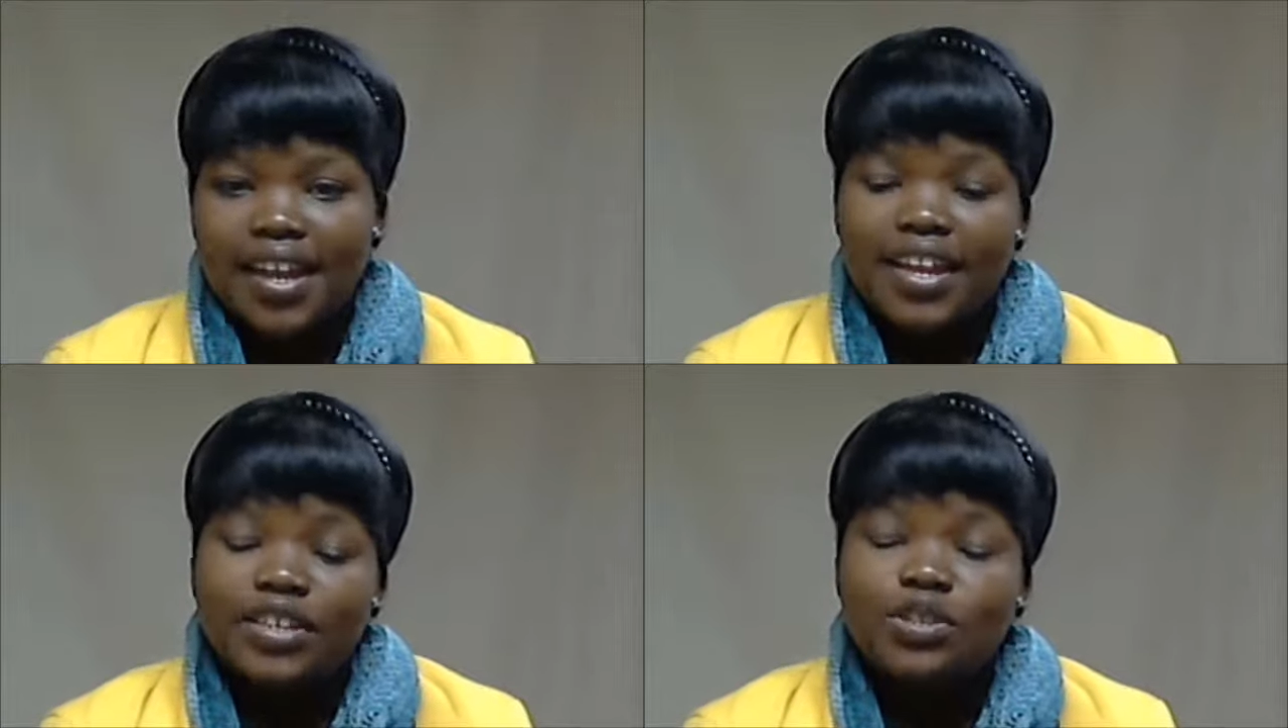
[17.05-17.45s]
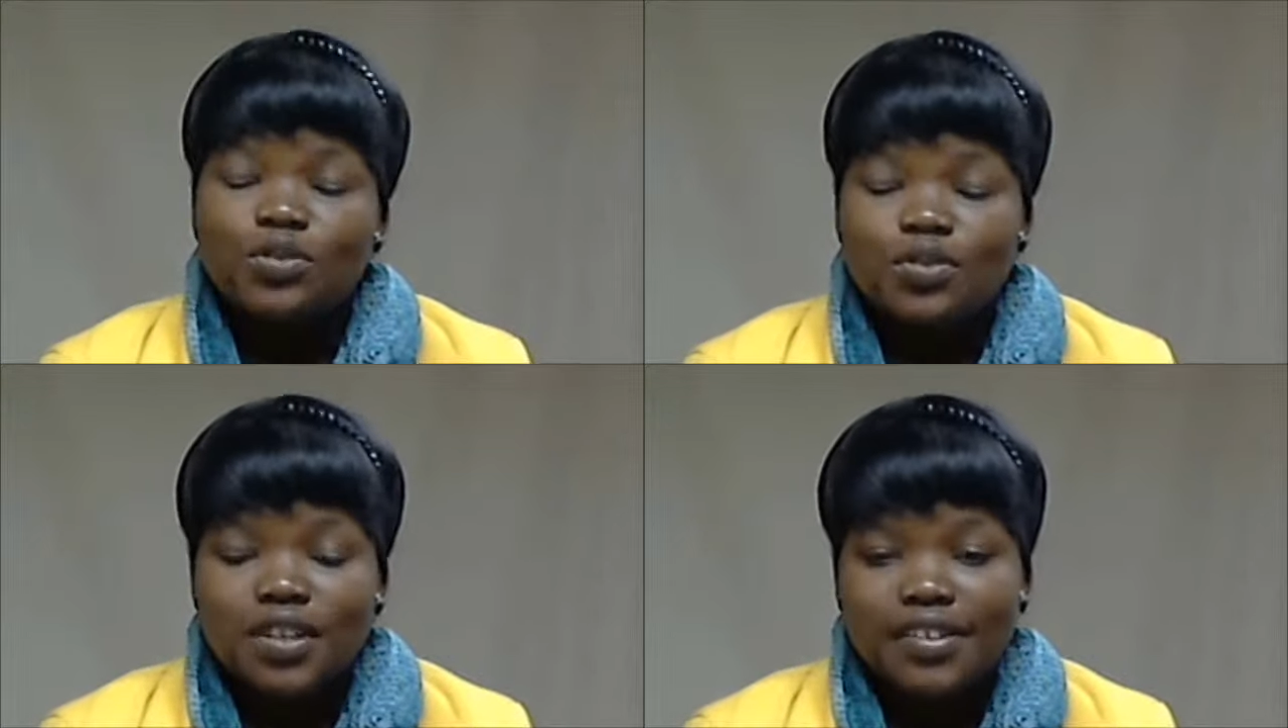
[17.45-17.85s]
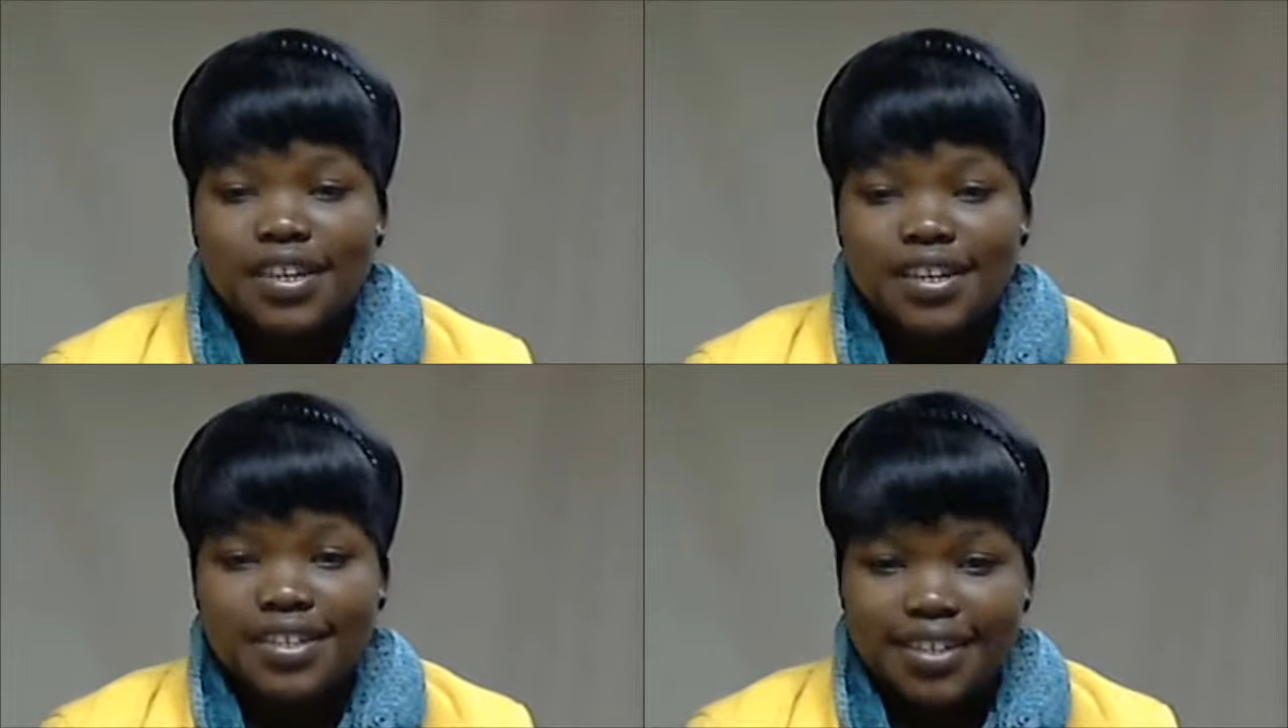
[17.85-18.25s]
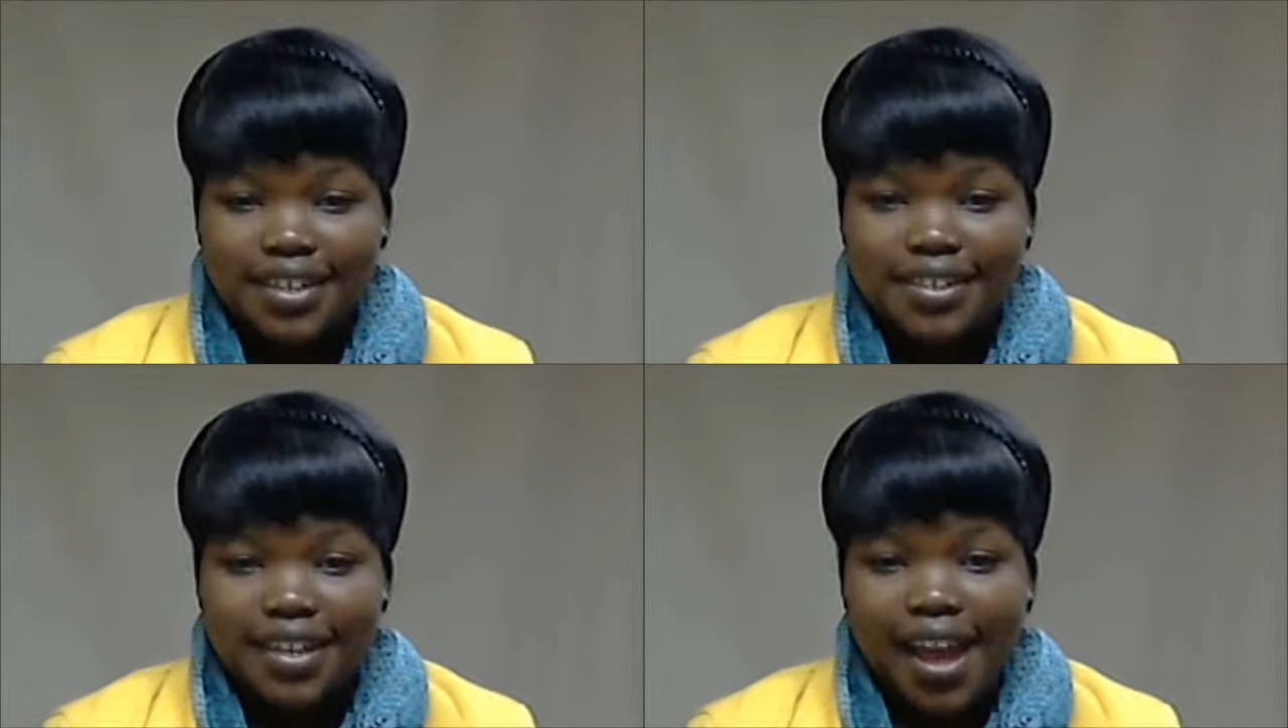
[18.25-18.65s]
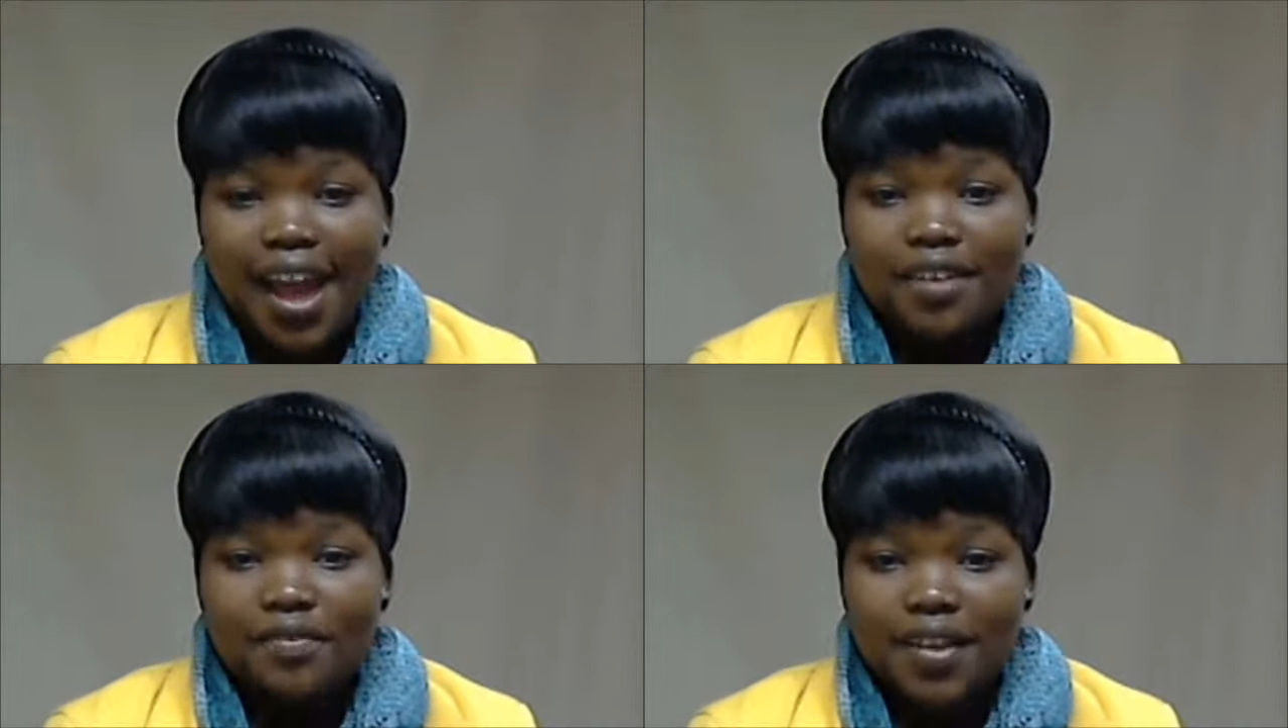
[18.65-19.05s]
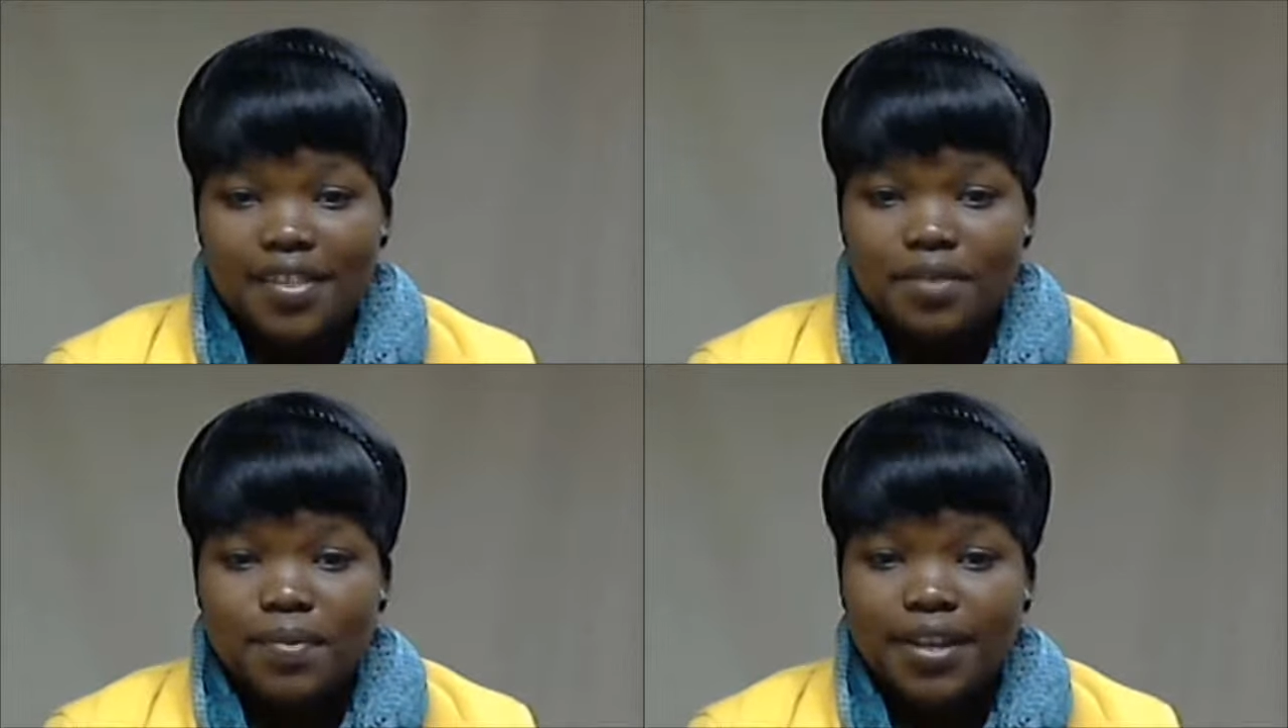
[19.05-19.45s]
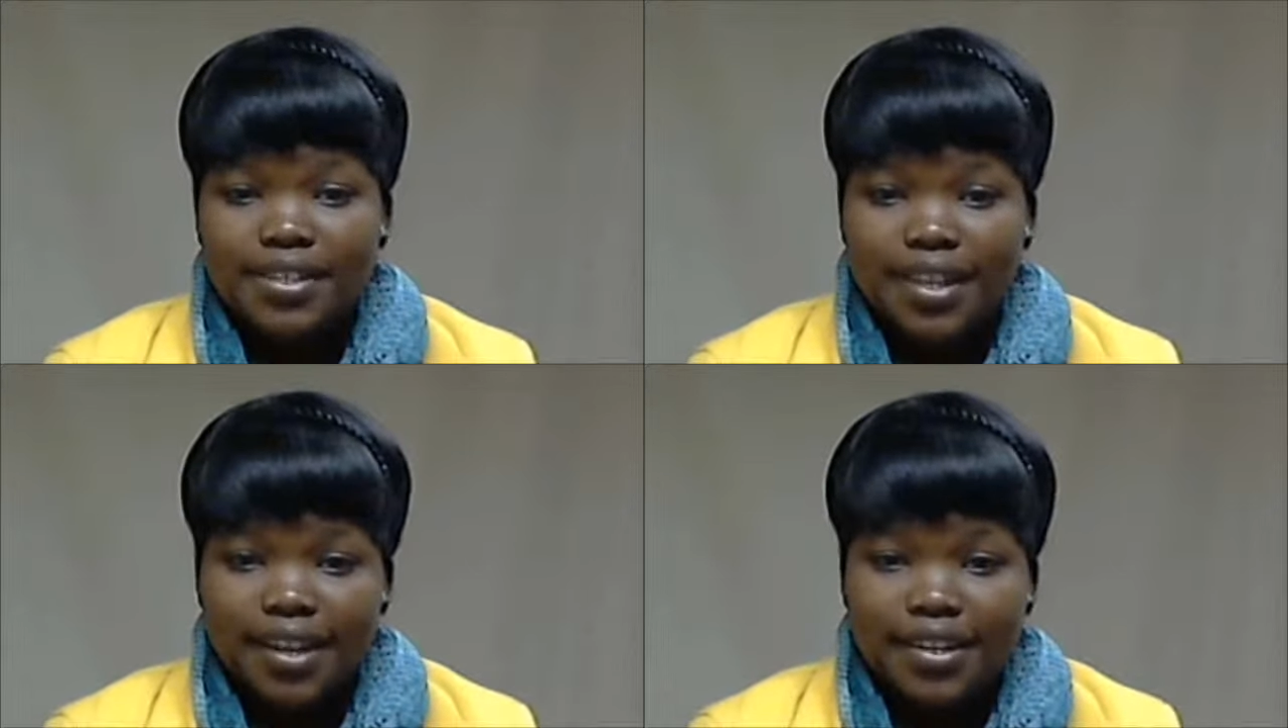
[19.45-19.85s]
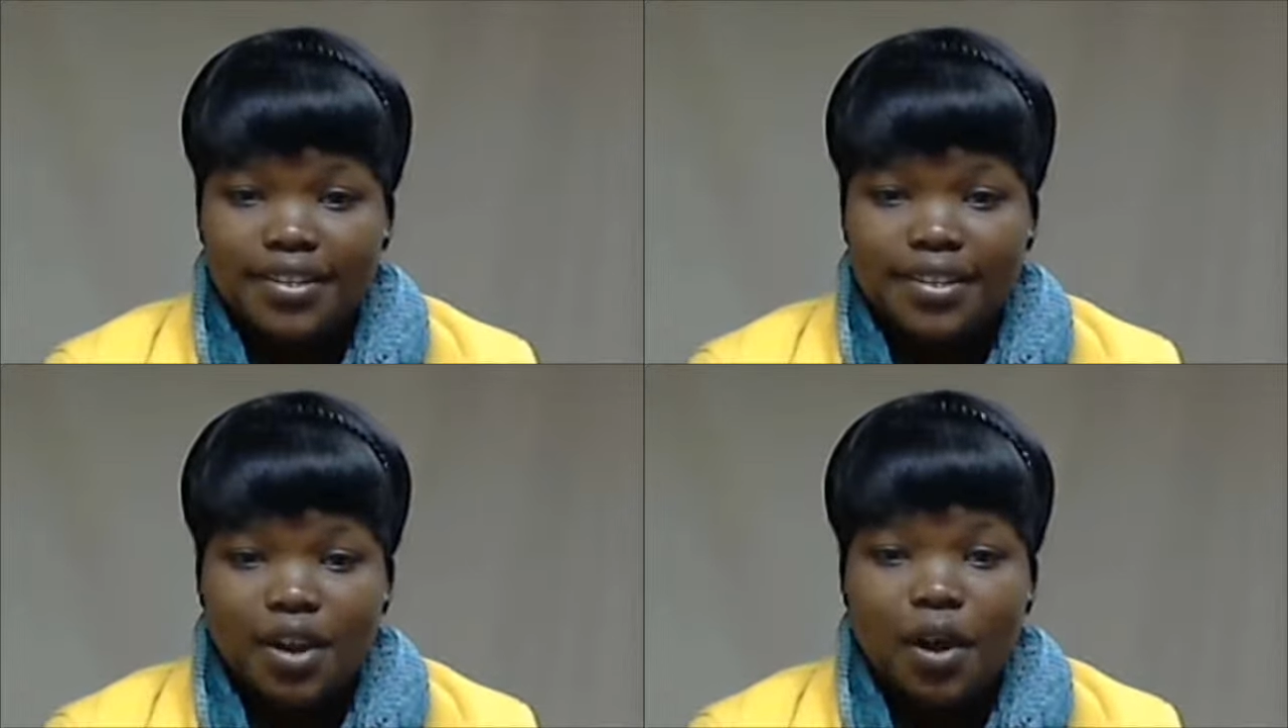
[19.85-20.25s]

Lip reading: in 2006 and furthered my studies,